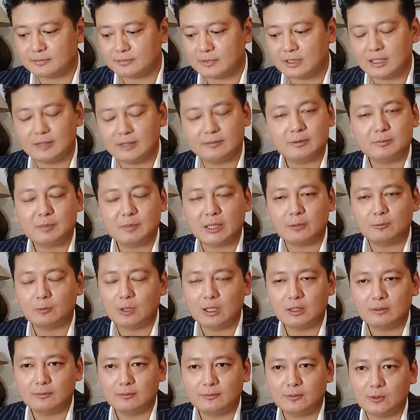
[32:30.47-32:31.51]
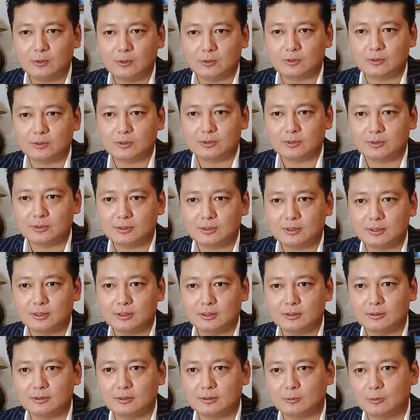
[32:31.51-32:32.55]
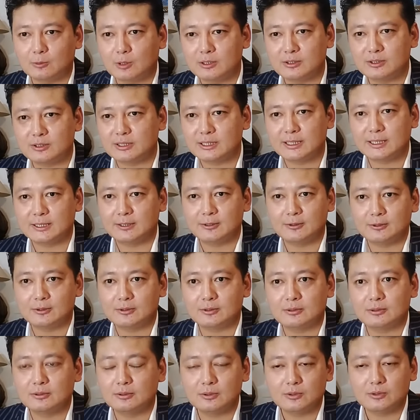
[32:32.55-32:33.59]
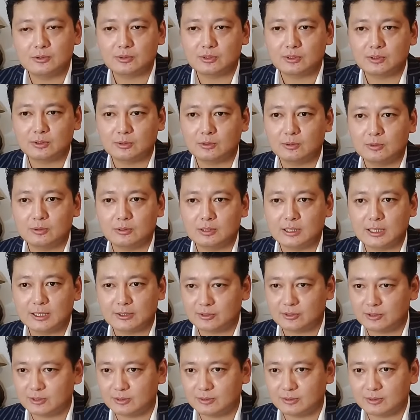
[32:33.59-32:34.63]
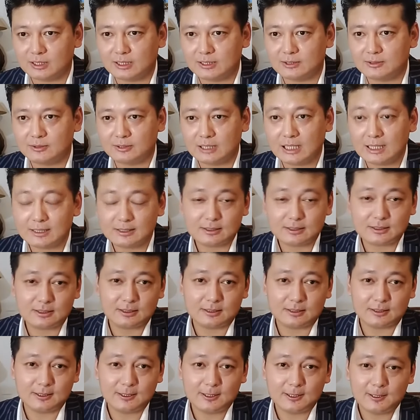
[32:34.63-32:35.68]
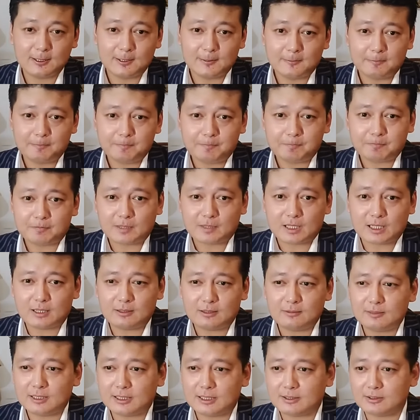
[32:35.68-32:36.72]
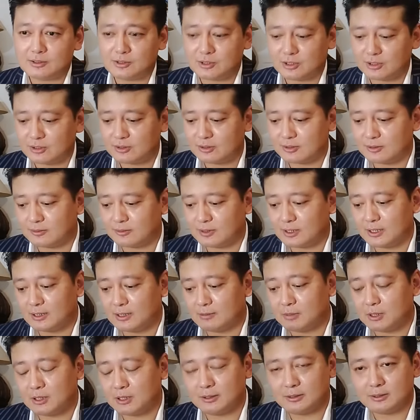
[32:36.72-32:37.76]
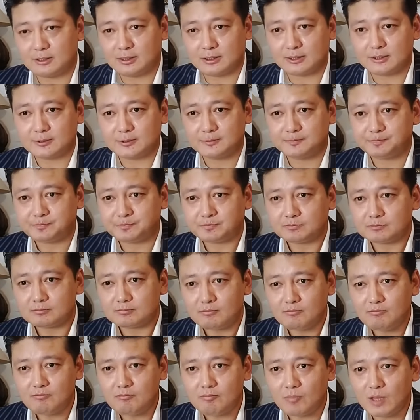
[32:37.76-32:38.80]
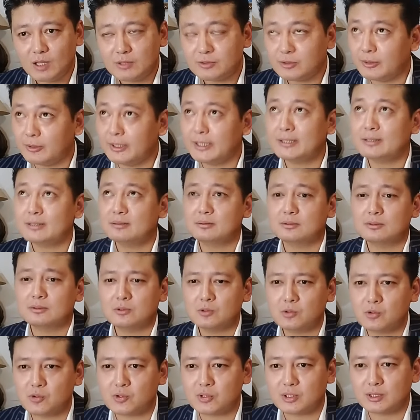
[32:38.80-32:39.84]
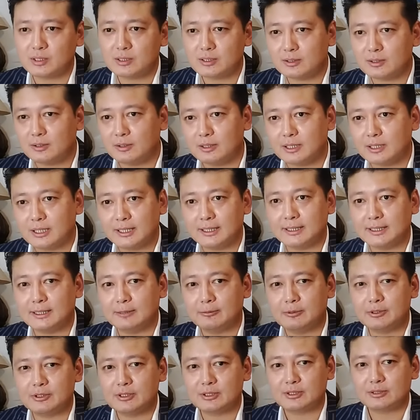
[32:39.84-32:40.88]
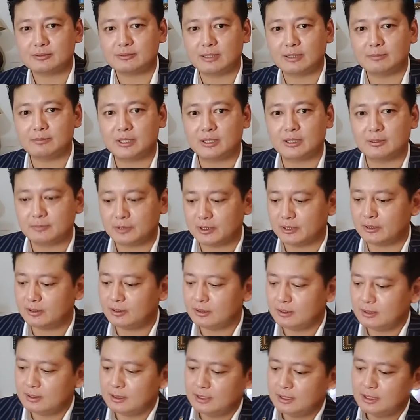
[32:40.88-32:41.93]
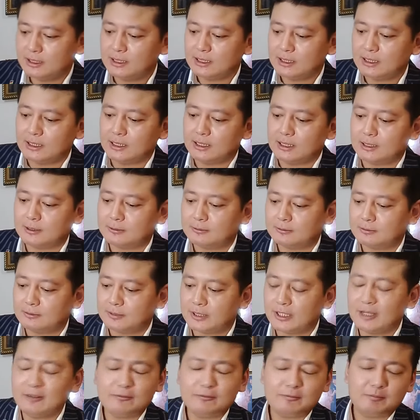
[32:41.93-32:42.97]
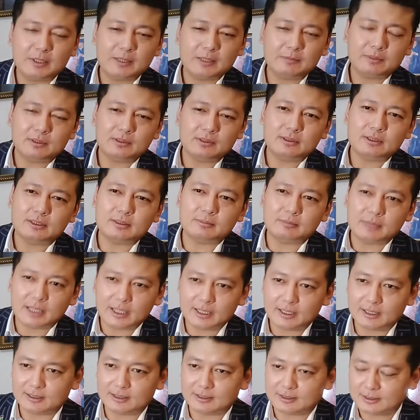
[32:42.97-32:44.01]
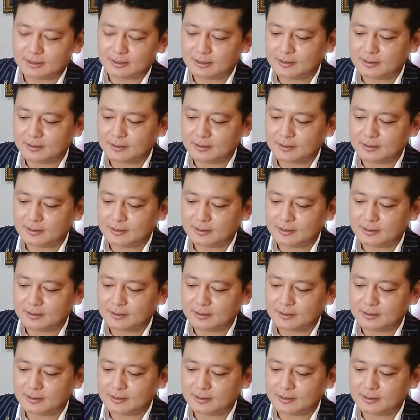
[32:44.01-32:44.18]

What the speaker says: even by one vote or one seat, you could lose the whole election. Okay, so that's the kind of like a gist of Indian politics. So in conclusion, okay, let me just wrap it up here. If people demand